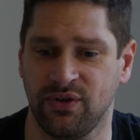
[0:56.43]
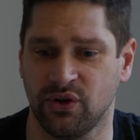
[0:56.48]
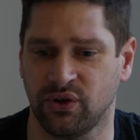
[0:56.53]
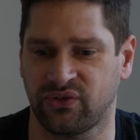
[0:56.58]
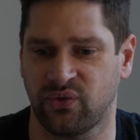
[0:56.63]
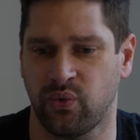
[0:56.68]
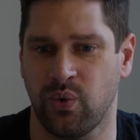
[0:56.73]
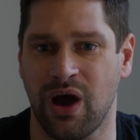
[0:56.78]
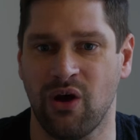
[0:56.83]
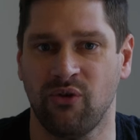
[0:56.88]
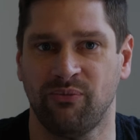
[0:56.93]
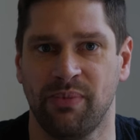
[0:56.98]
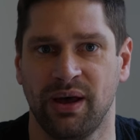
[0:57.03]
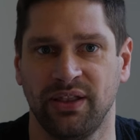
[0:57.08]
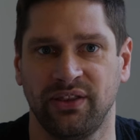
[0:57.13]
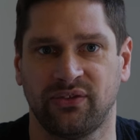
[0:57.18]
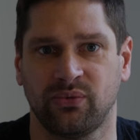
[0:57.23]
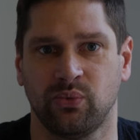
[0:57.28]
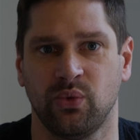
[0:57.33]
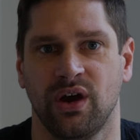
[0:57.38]
your 12
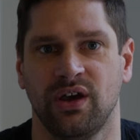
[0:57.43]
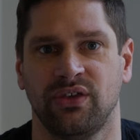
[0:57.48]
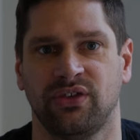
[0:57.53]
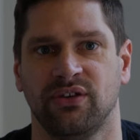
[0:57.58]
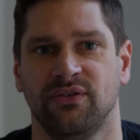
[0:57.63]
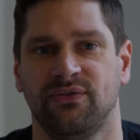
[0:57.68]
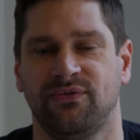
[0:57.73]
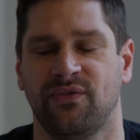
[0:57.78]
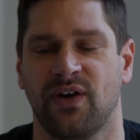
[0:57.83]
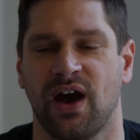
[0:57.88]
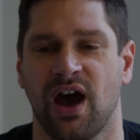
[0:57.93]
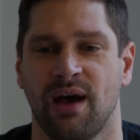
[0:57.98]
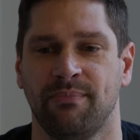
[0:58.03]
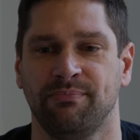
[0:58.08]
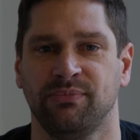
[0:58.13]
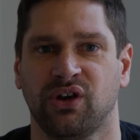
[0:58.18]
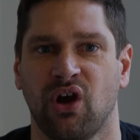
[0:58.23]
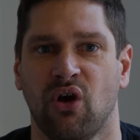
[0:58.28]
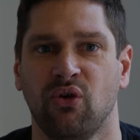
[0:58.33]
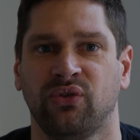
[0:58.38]
months worth of
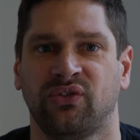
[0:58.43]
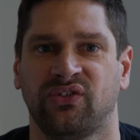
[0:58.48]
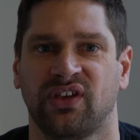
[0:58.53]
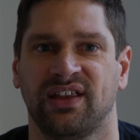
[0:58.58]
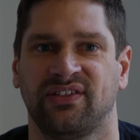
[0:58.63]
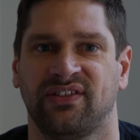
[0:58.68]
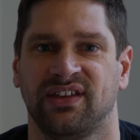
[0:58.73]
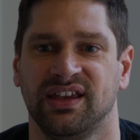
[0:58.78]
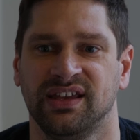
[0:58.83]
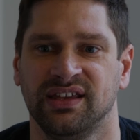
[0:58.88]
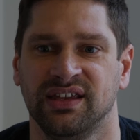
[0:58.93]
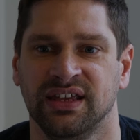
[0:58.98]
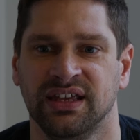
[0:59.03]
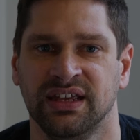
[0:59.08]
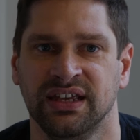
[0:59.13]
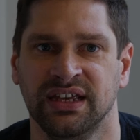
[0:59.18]
goal setting